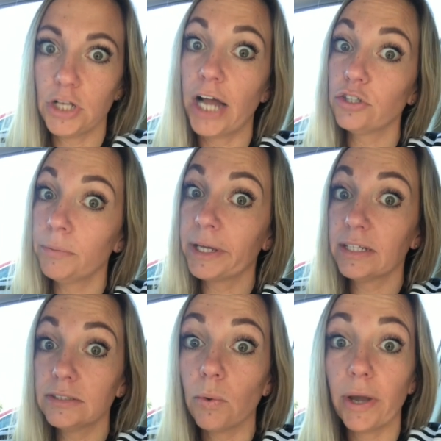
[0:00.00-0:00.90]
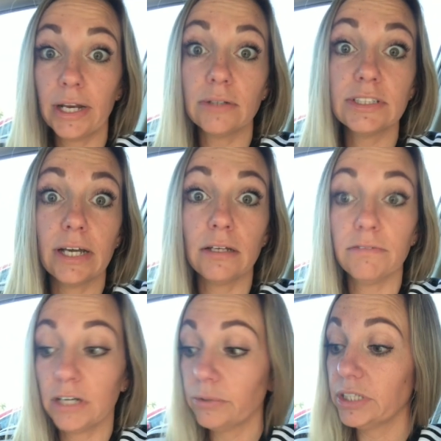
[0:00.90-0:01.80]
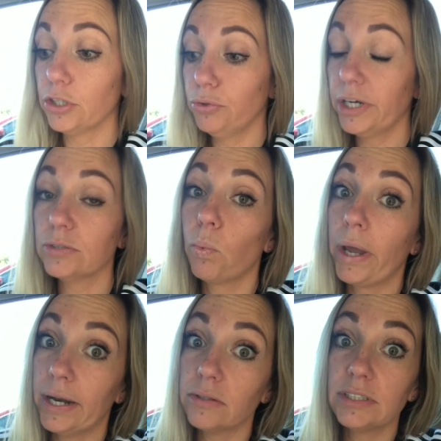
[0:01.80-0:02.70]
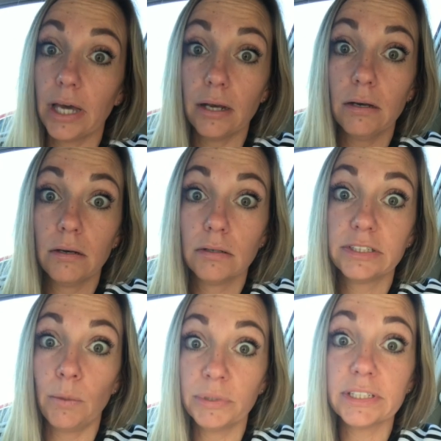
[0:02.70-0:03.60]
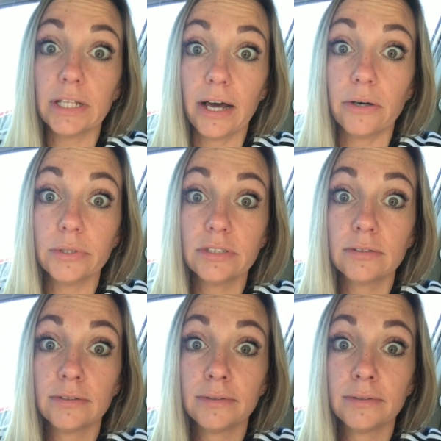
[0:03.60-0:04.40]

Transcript: I told my kids to wait outside even. I was like, you guys wait outside. Someone's in the house.